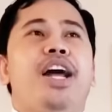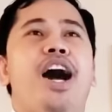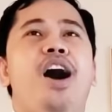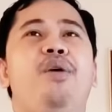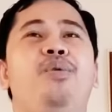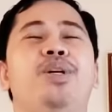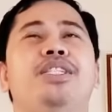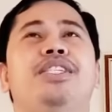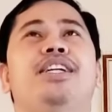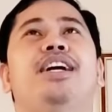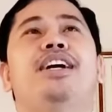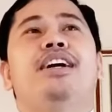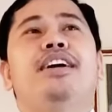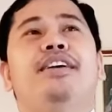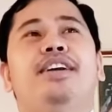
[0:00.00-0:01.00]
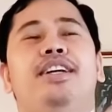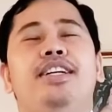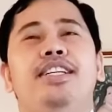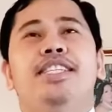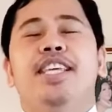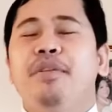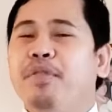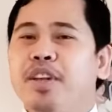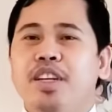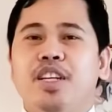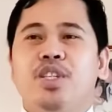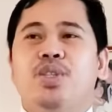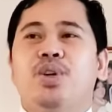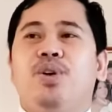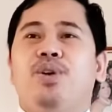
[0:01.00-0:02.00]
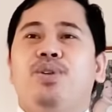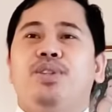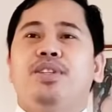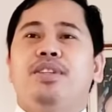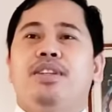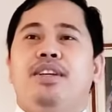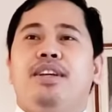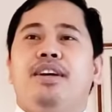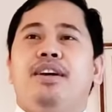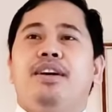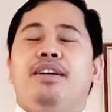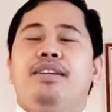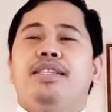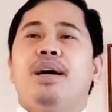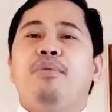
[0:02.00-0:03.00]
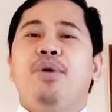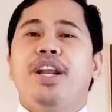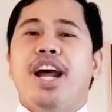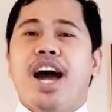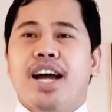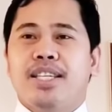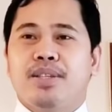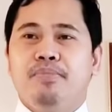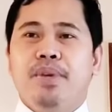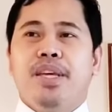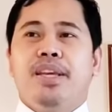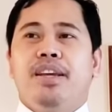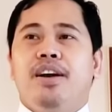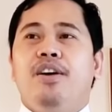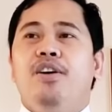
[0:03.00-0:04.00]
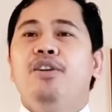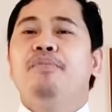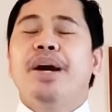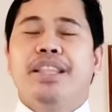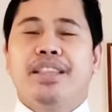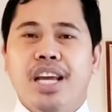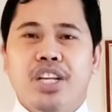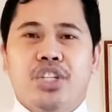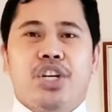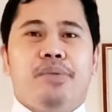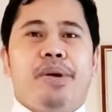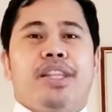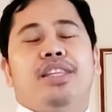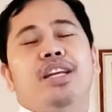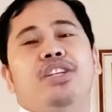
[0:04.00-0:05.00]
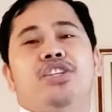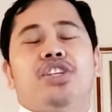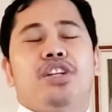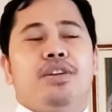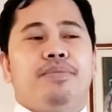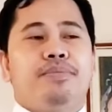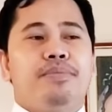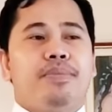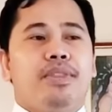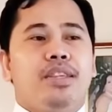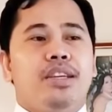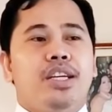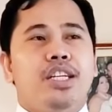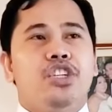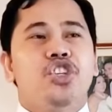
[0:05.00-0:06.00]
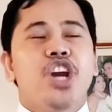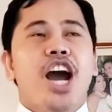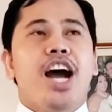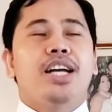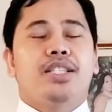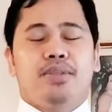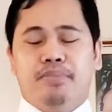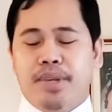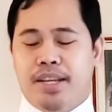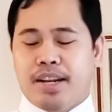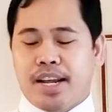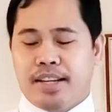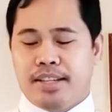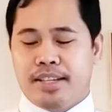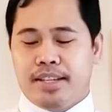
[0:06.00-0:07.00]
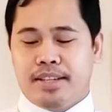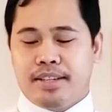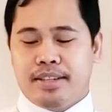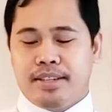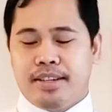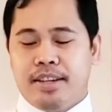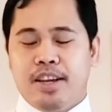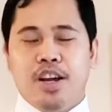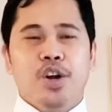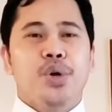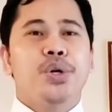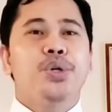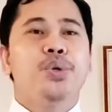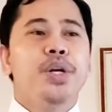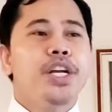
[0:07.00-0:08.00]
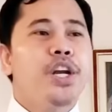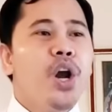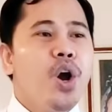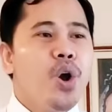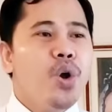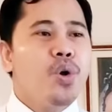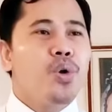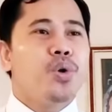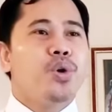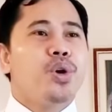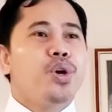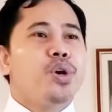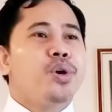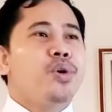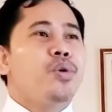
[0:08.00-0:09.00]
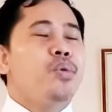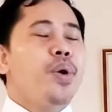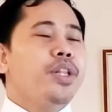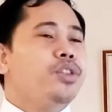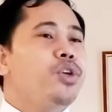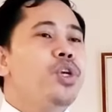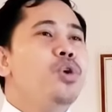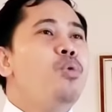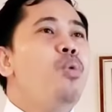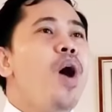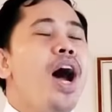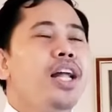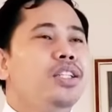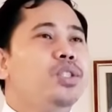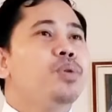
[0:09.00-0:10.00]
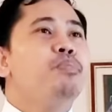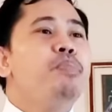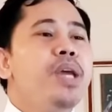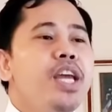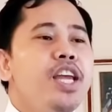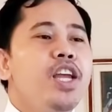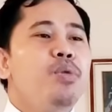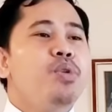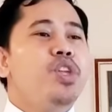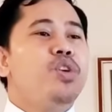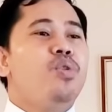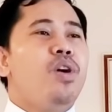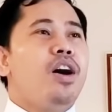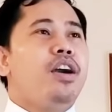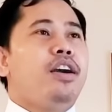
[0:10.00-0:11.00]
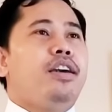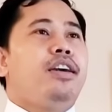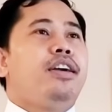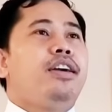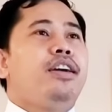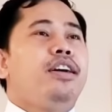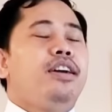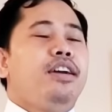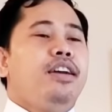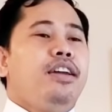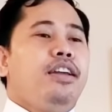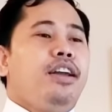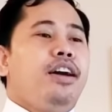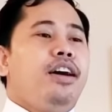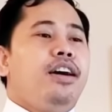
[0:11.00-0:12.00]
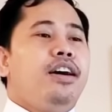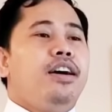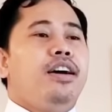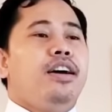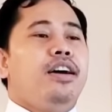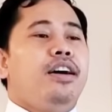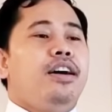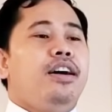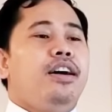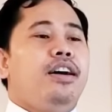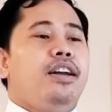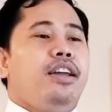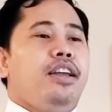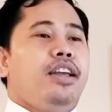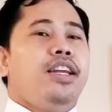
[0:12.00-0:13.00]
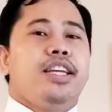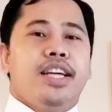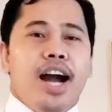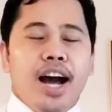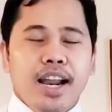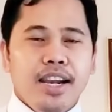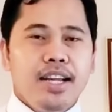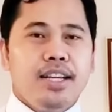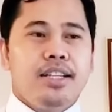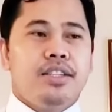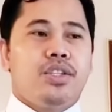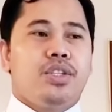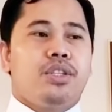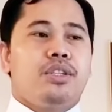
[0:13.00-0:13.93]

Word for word: I was uh, seven years old, someone asked me, oh, my teacher, my teacher, she asked me like this, Rodrigo, what do you want to be when you are uh, in college?